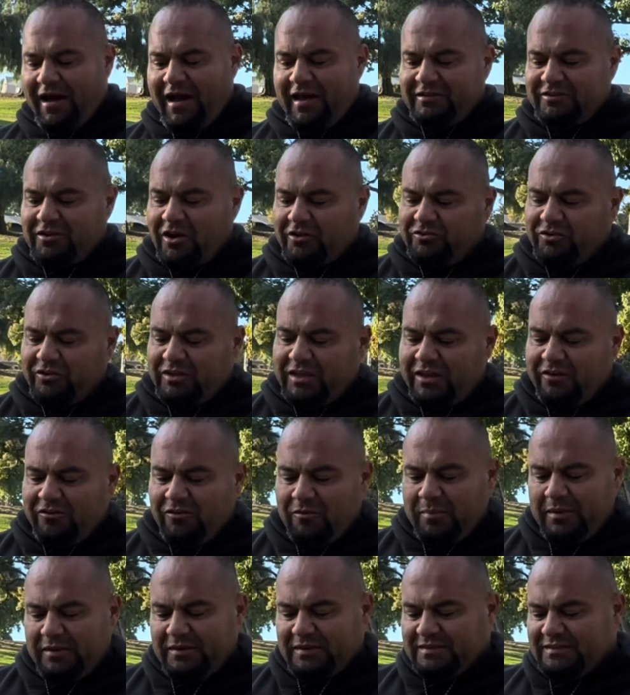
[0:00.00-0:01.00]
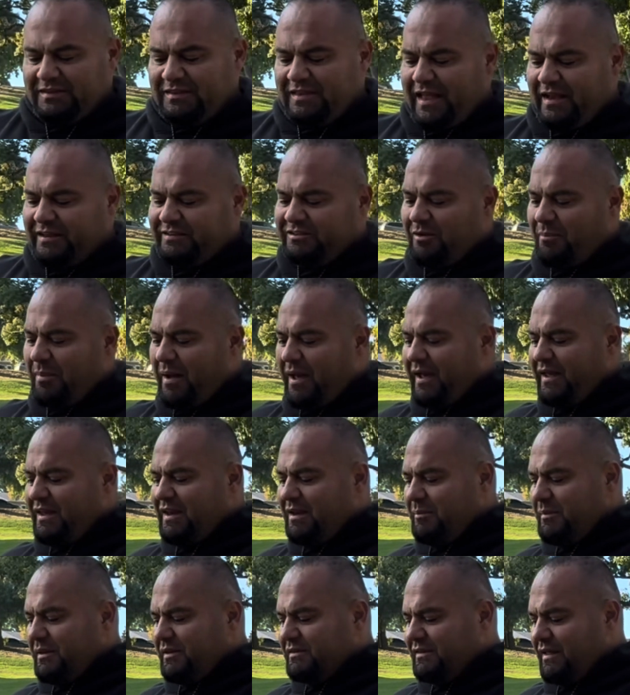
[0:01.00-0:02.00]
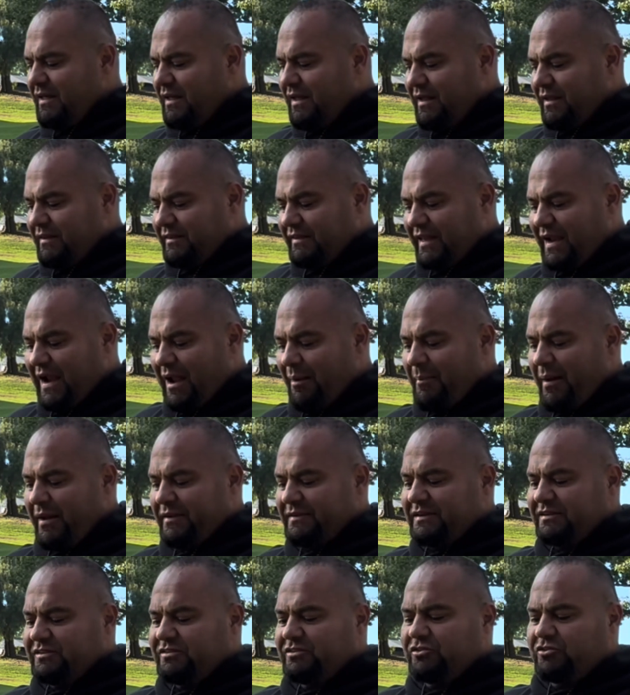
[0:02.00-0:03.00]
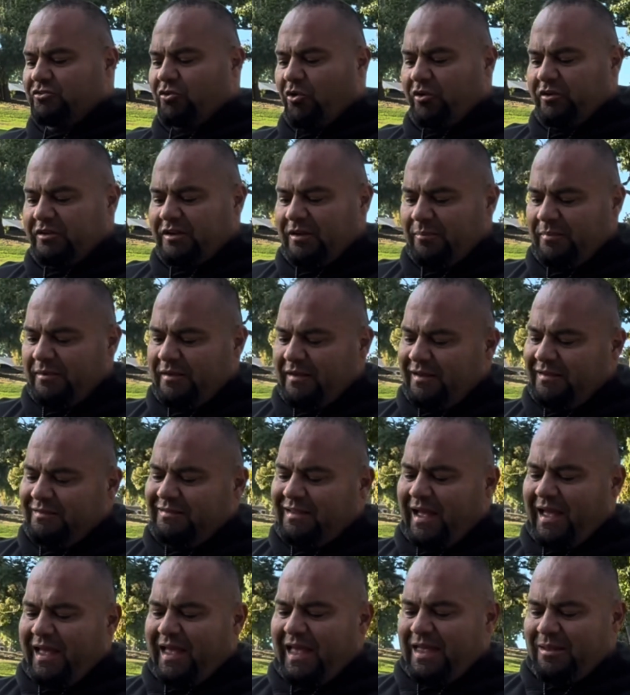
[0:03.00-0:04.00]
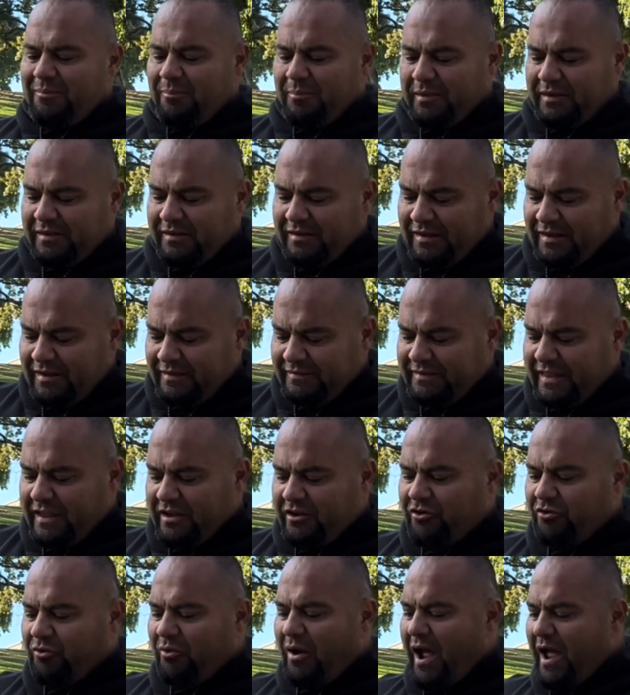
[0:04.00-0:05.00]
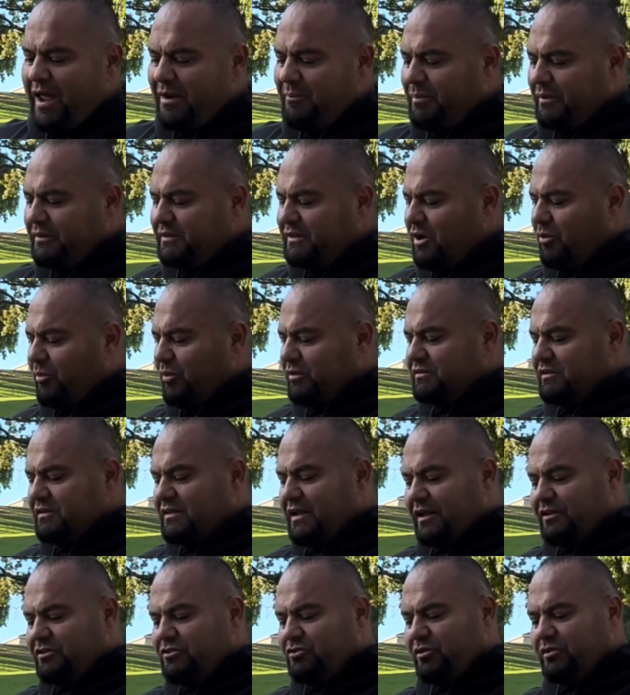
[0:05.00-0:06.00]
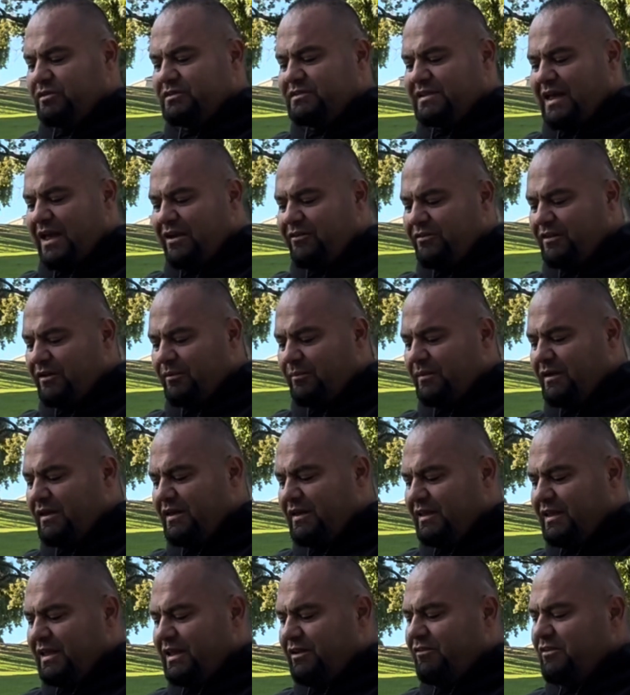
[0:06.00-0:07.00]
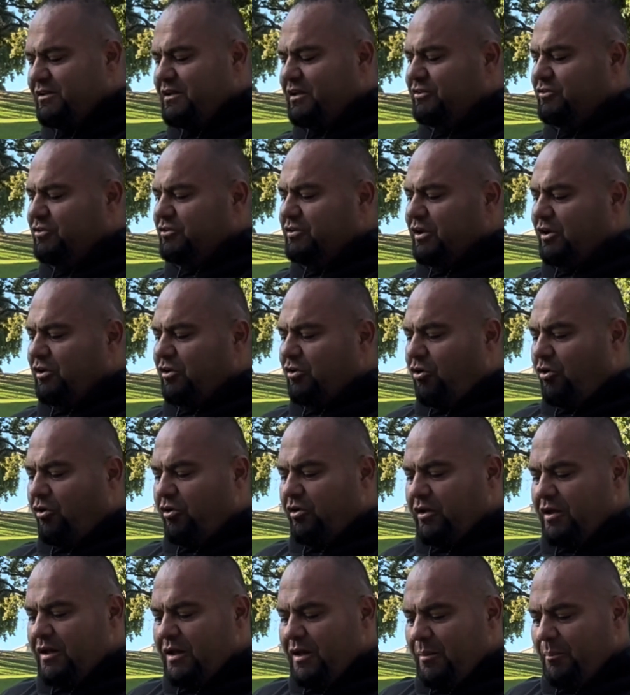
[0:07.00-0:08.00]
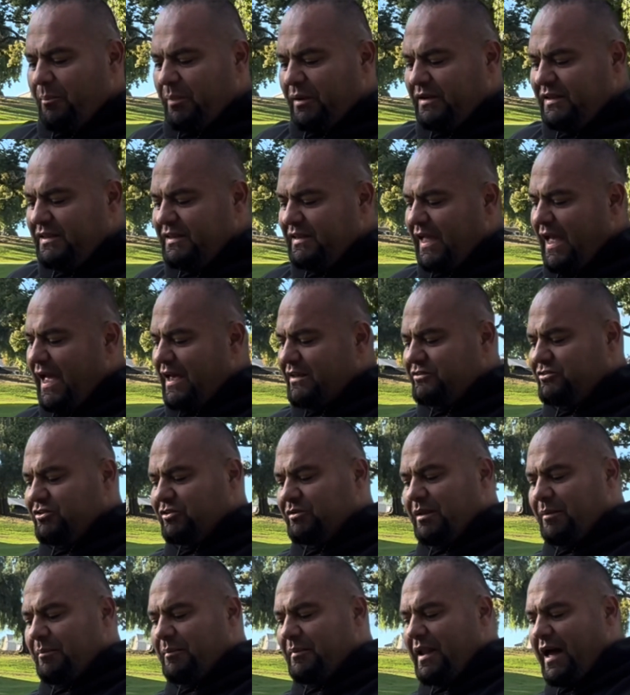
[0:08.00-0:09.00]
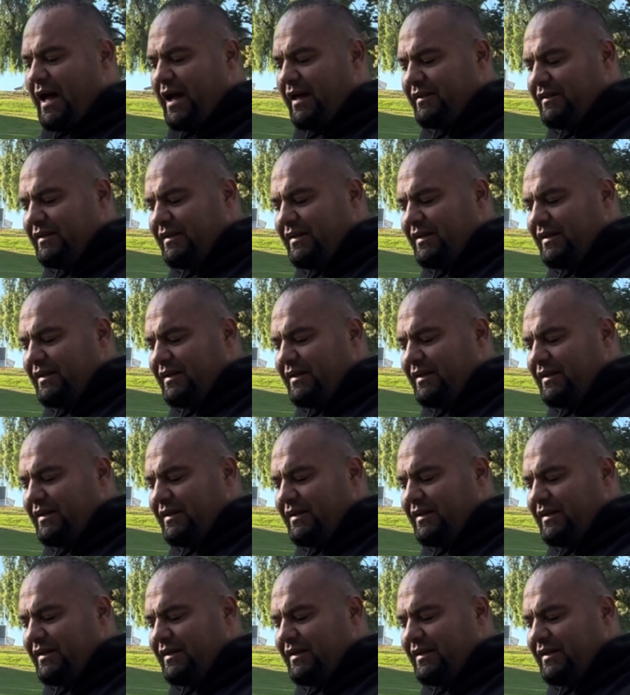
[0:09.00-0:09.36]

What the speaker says: also given me the necks of my enemies, that I might destroy them that hate me. They cried, but there was none to save them, even unto the Lord, but he answered them not.